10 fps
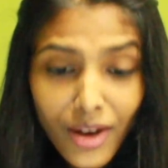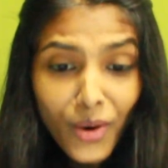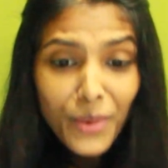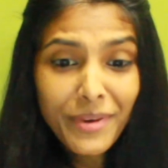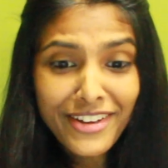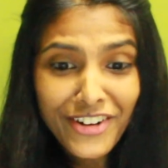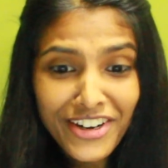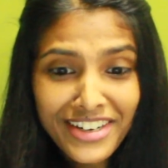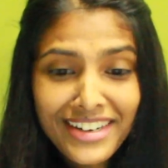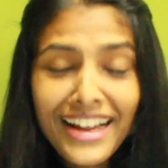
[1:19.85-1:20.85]
Oh my
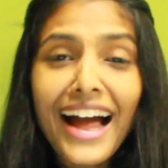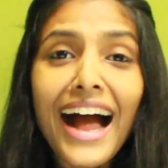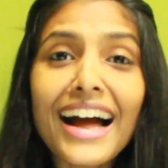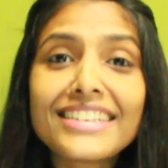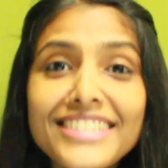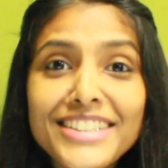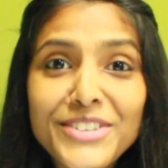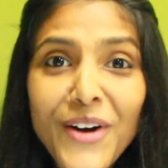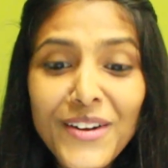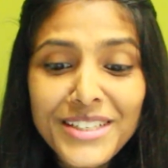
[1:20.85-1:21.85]
god,
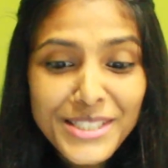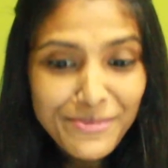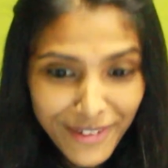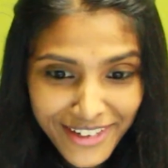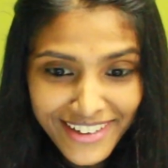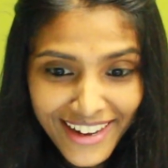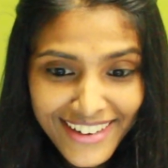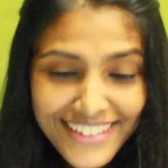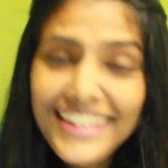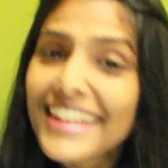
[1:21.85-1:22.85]
$100 per
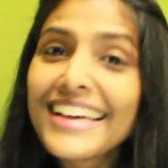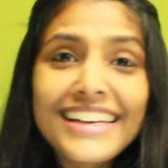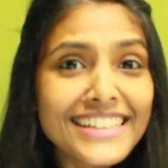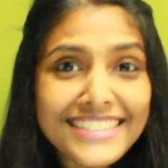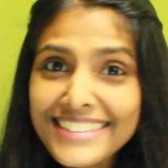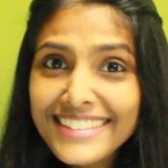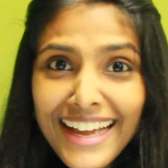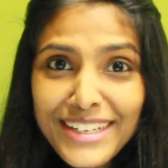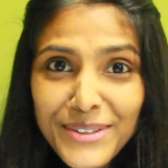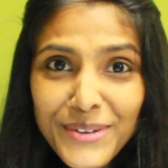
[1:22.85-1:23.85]
night? Isn't
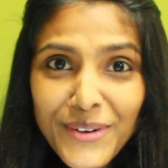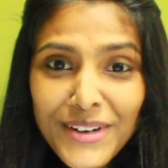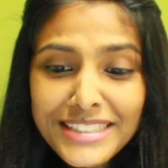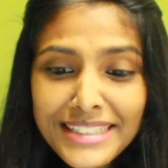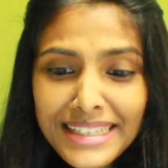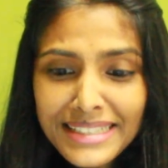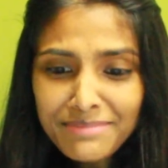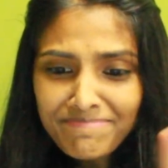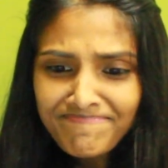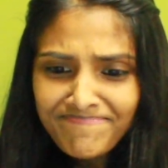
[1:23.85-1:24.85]
that too costly?
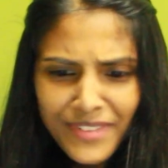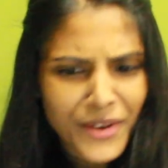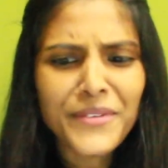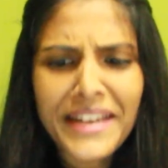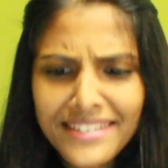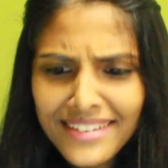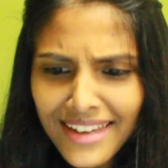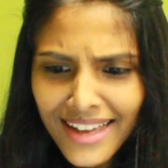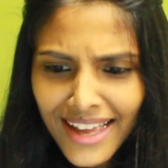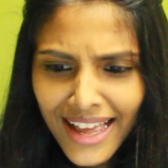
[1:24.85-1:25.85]
Oh wait,
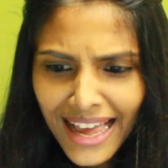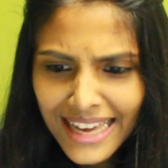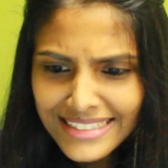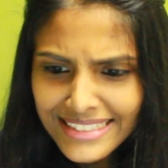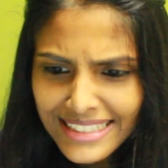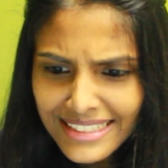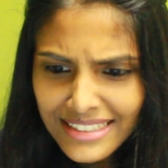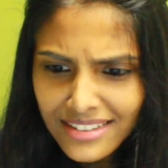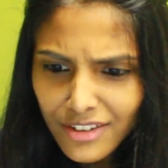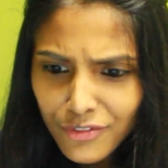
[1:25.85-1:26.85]
I
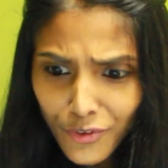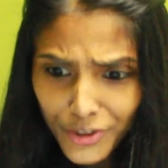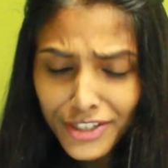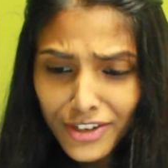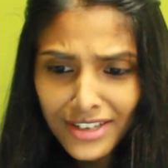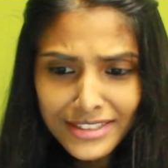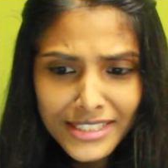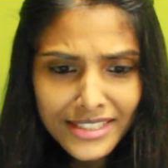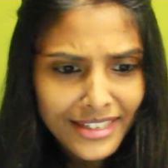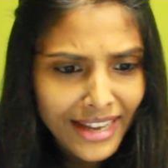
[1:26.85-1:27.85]
see
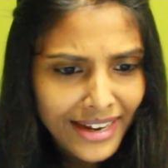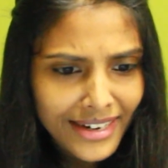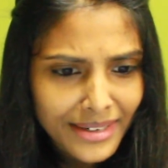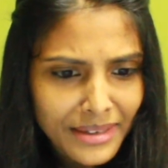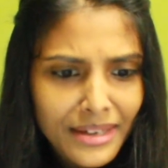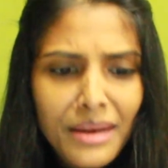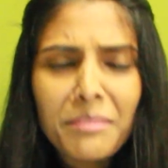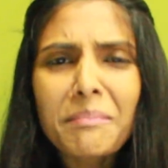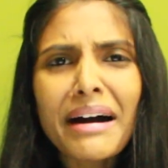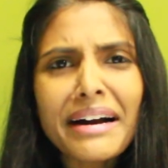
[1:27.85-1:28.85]
$40 a night,
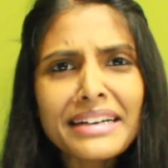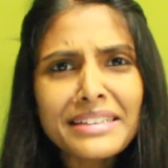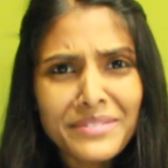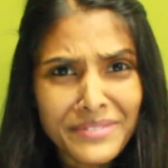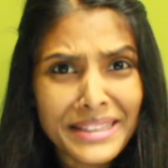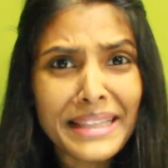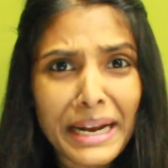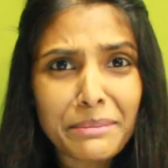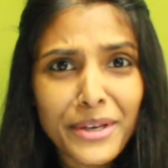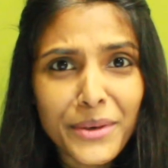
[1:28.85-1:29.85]
but will
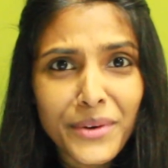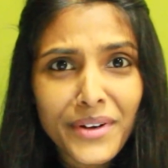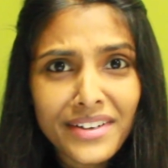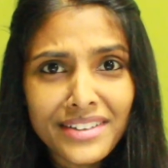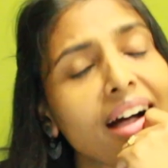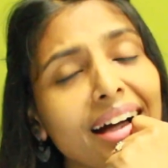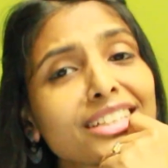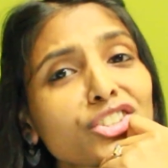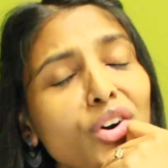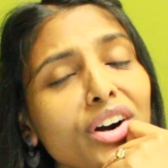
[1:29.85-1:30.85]
that be good?
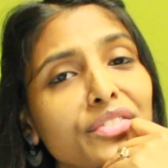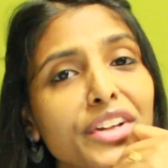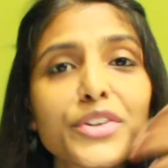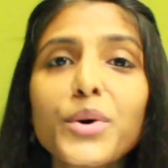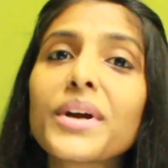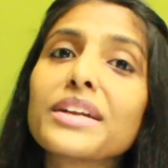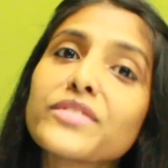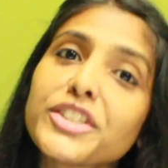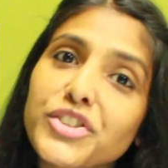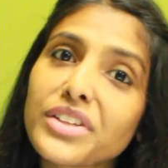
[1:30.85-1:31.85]
I saw a video in
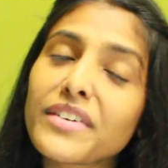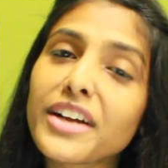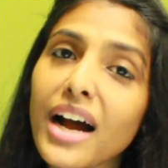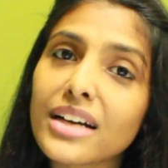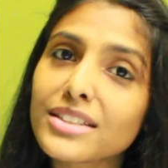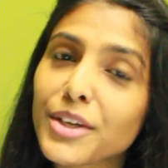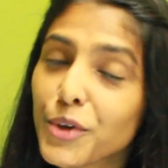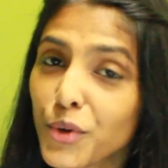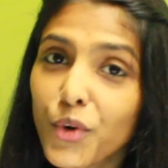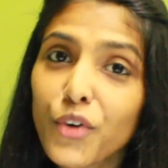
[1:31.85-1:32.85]
which they were asking
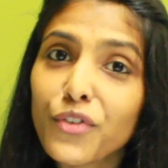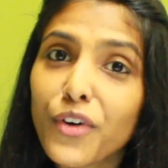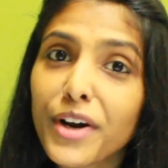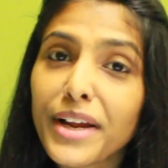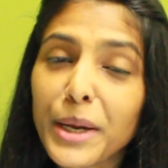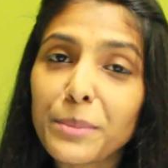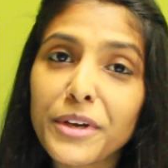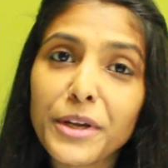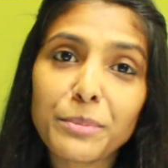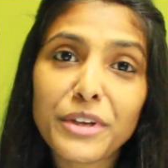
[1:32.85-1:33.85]
to go for
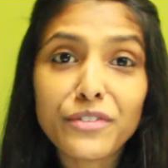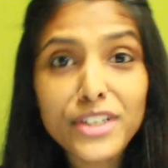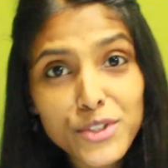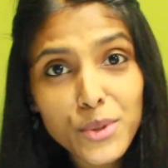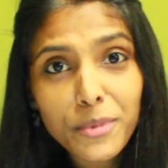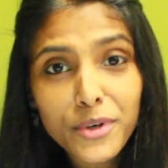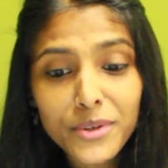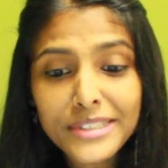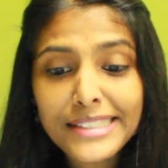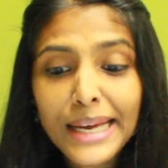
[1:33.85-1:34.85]
Airbnb with
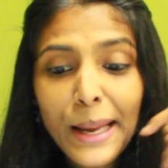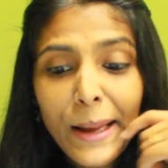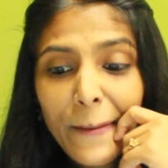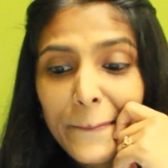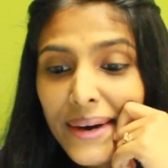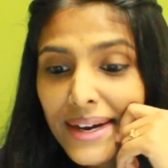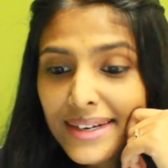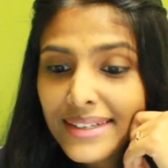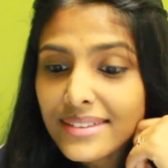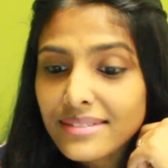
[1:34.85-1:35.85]
Superhost,
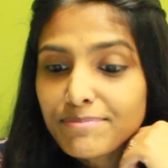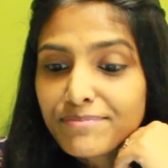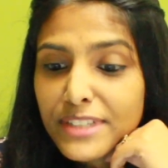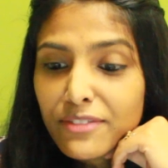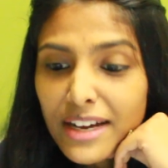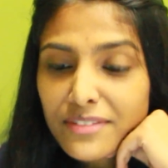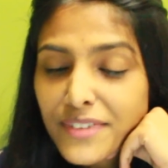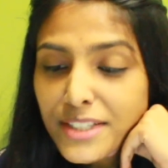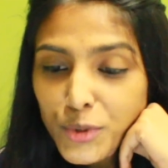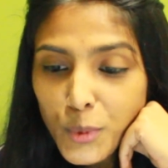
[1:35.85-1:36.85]
but the one
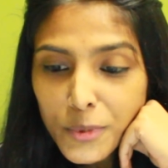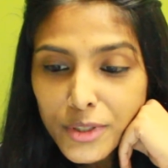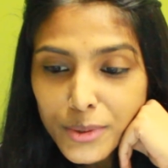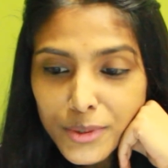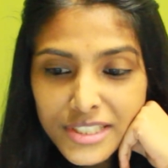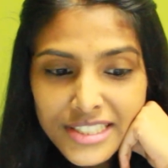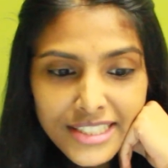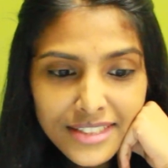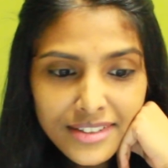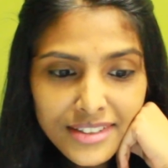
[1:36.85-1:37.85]
with
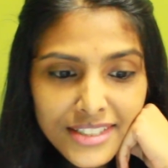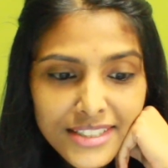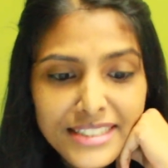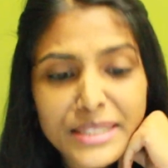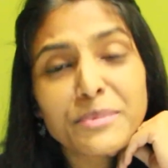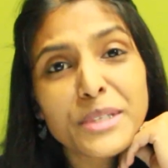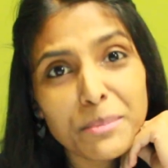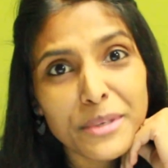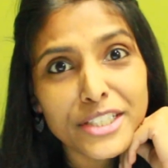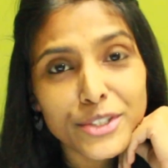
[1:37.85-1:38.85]
Superhost here seems a
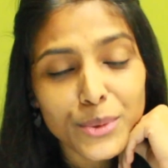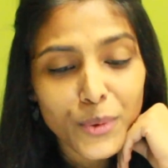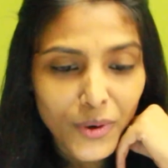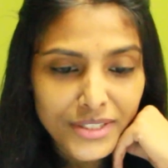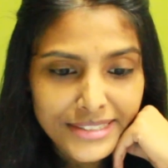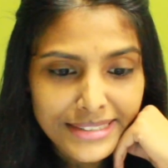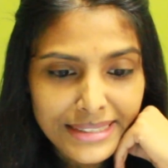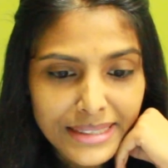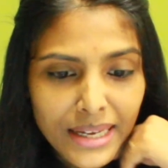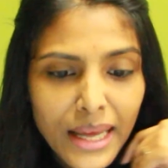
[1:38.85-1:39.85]
bit too
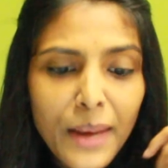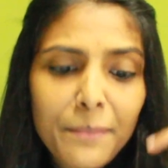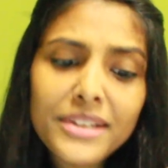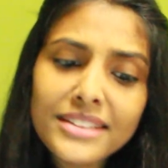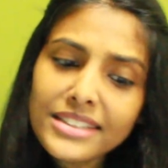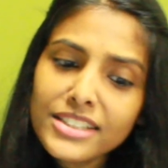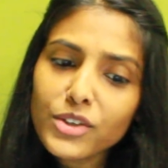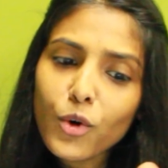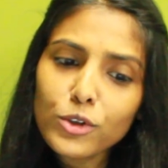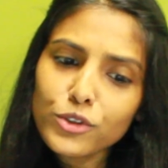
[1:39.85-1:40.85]
costly. But there's
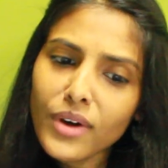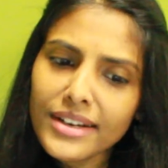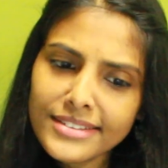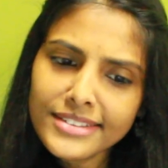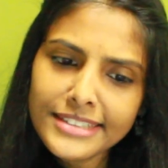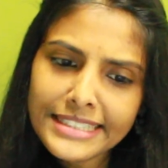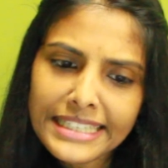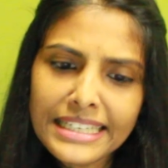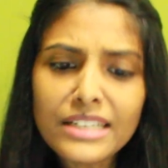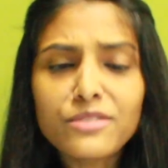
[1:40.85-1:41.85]
also another
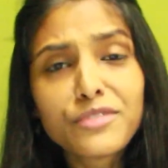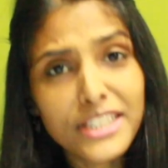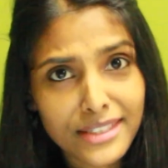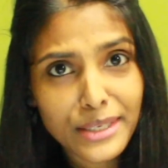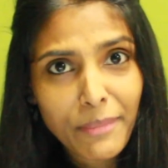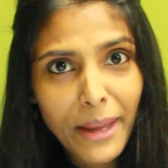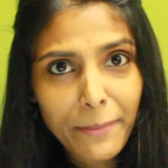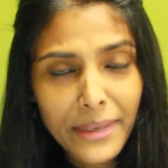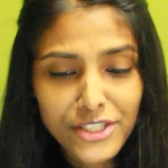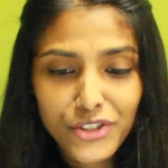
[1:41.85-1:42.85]
deal within my
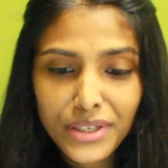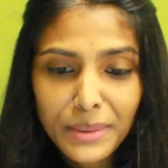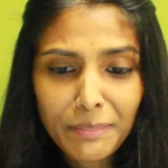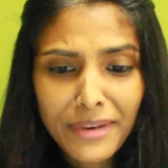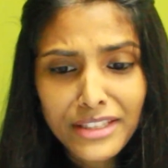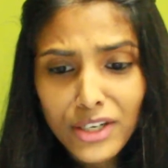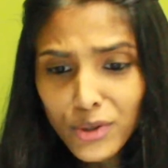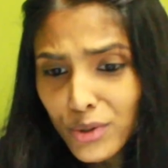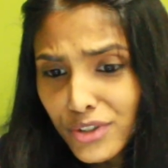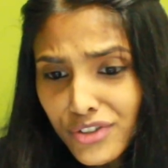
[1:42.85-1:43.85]
budget, but the
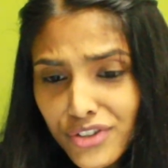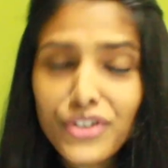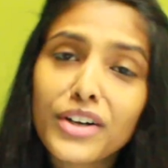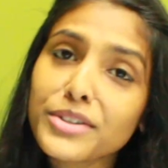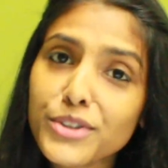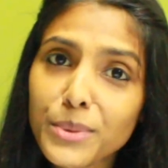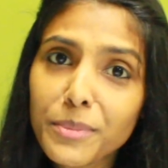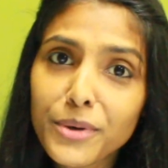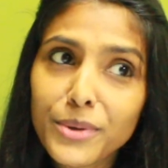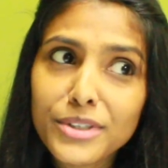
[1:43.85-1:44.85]
host is not a
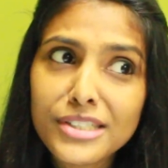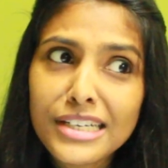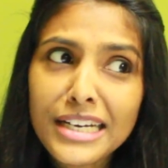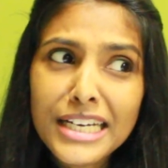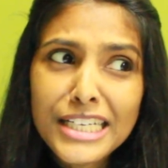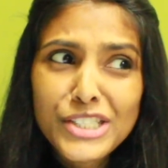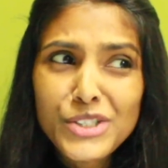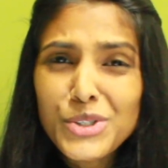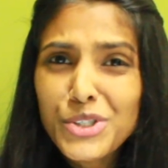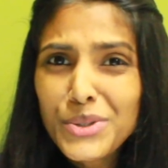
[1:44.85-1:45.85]
Superhost.
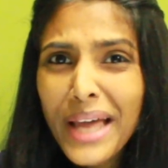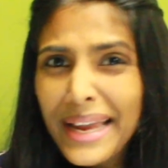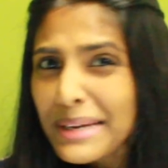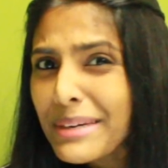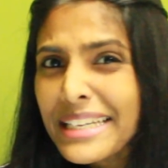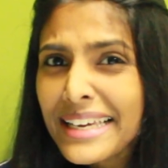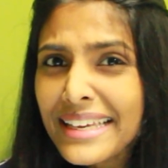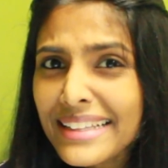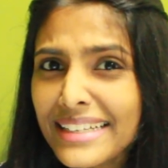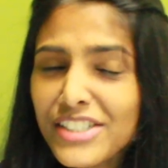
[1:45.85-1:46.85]
So should I be
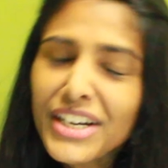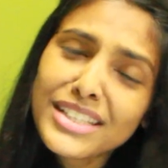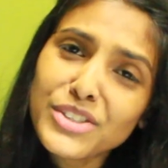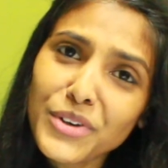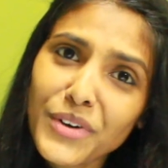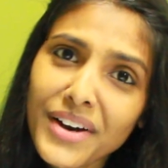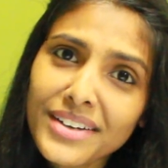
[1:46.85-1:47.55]
taking that chance or not?